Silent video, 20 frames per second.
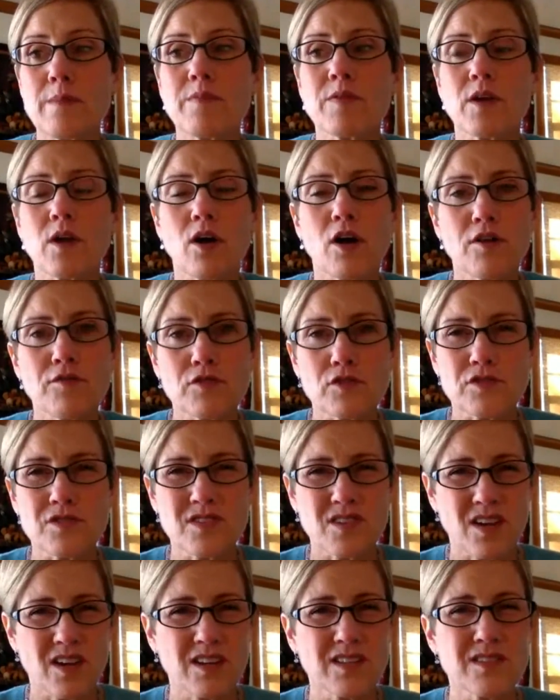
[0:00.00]
that offers
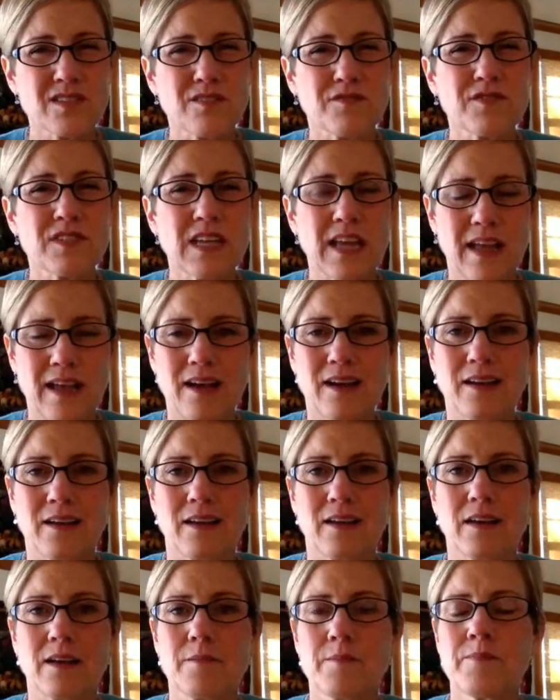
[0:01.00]
tons of
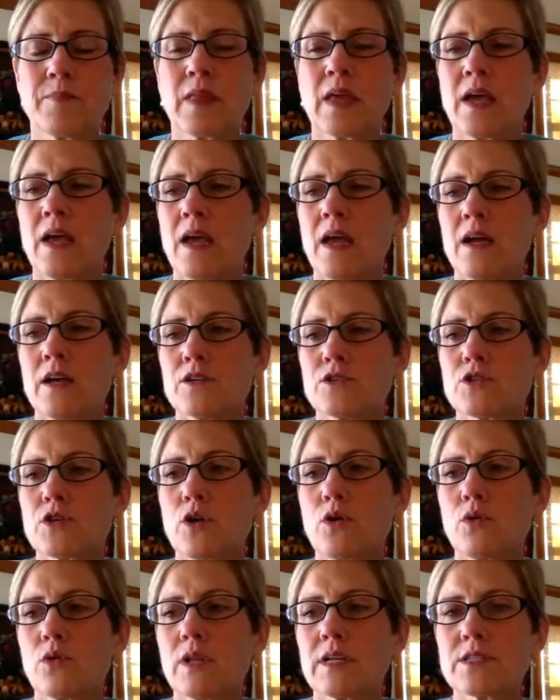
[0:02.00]
tannin.
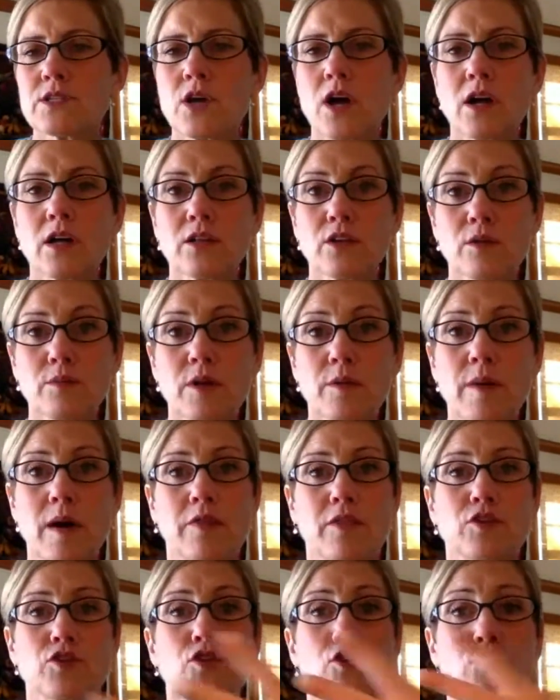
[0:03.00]
So let's talk a little bit about
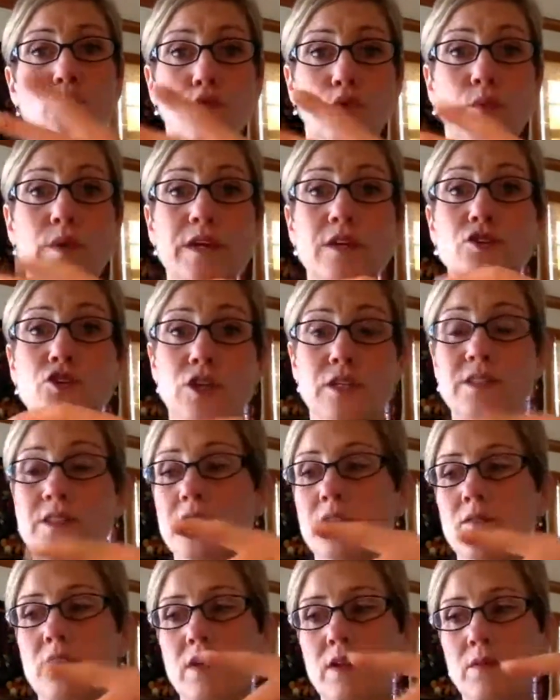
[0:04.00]
the two regions
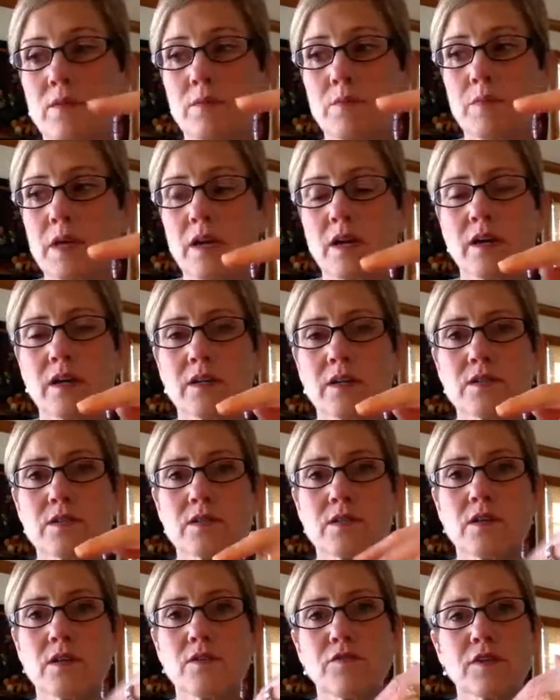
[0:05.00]

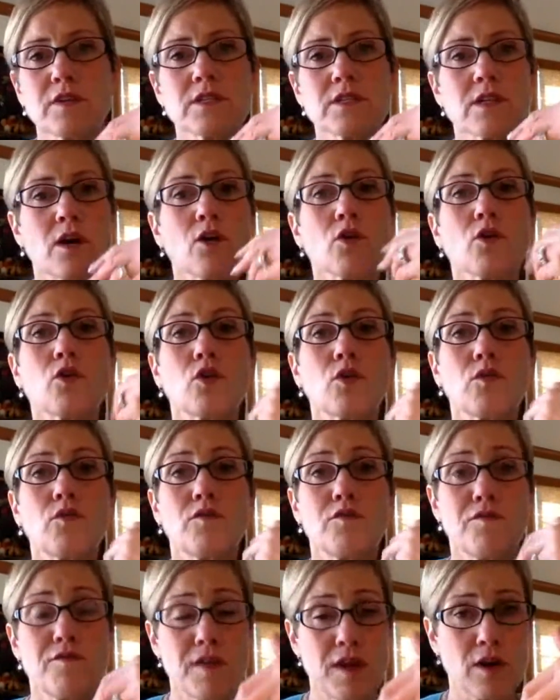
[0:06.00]
because Zinfandel
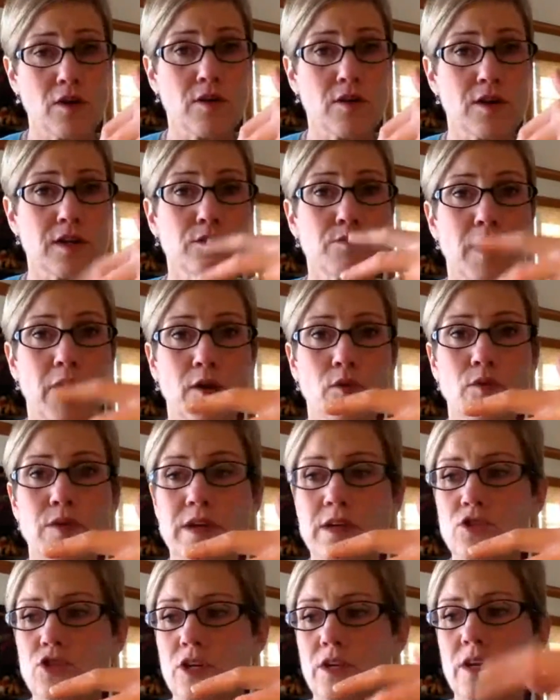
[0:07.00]
varies by
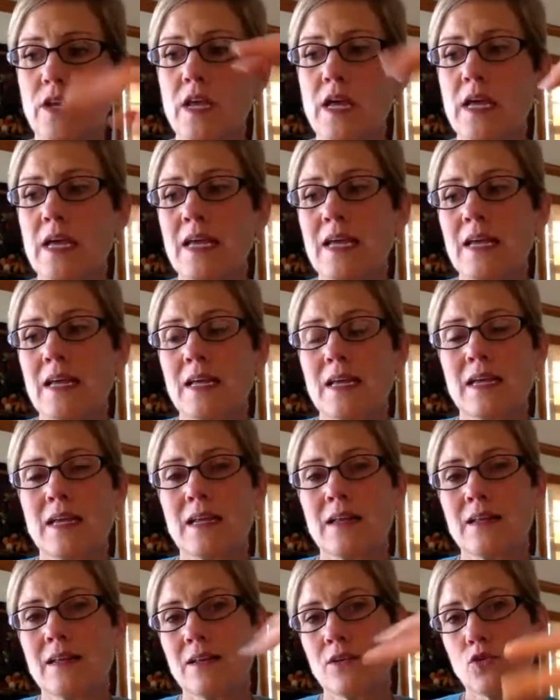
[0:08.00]
region.
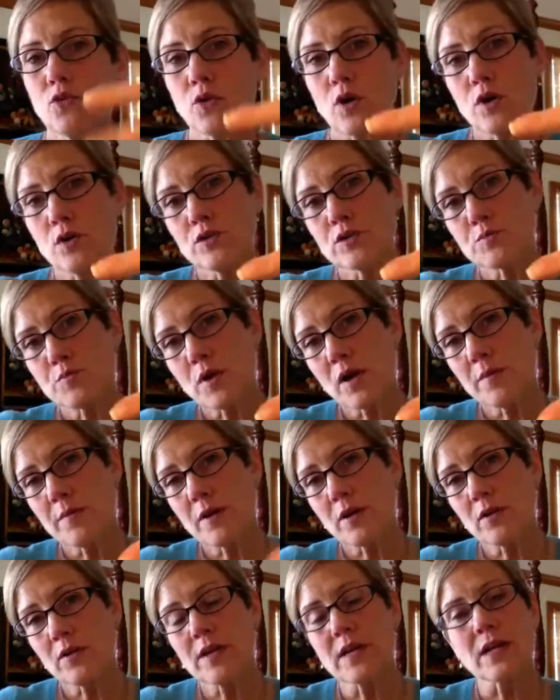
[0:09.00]
It grows
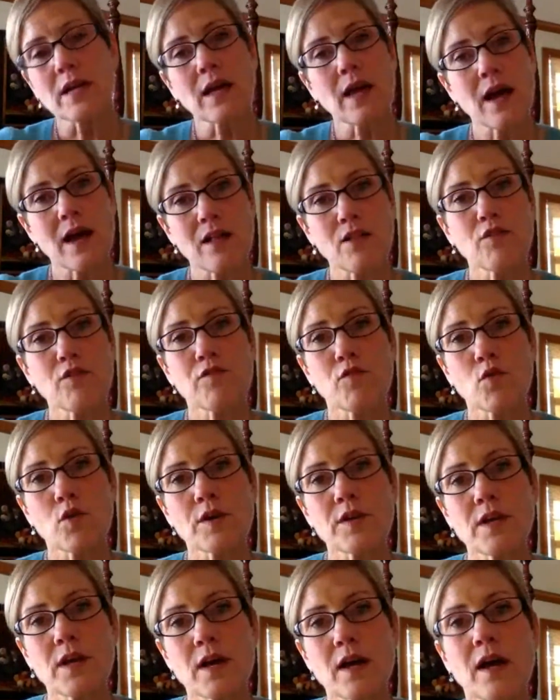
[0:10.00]
primarily in
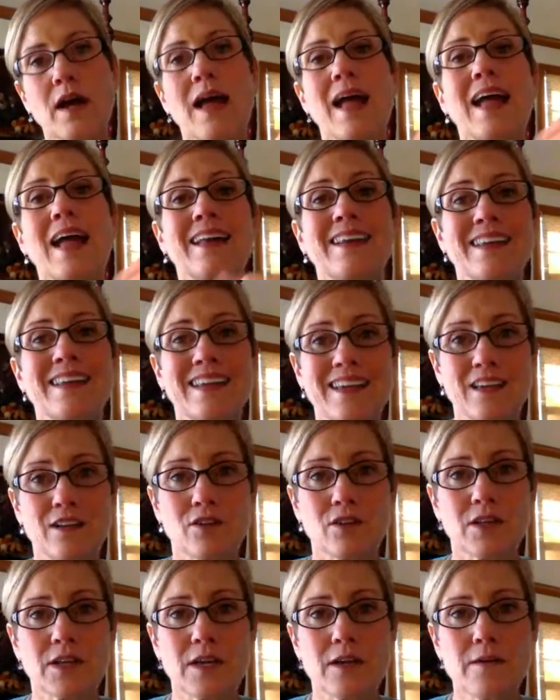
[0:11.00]
California and
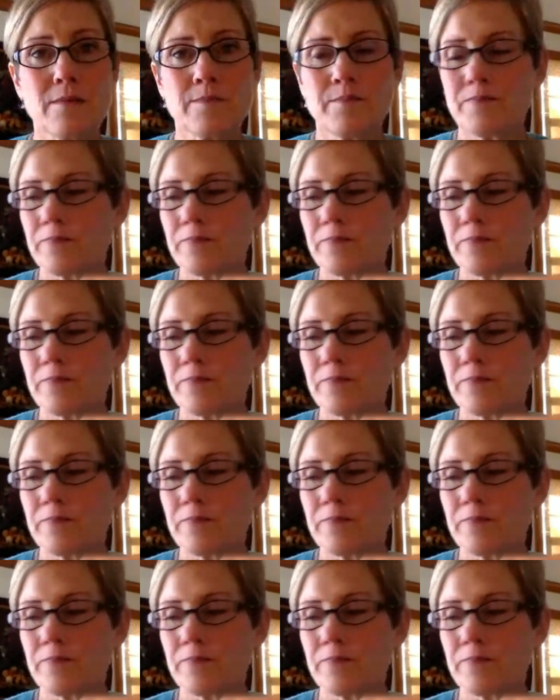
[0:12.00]
Italy.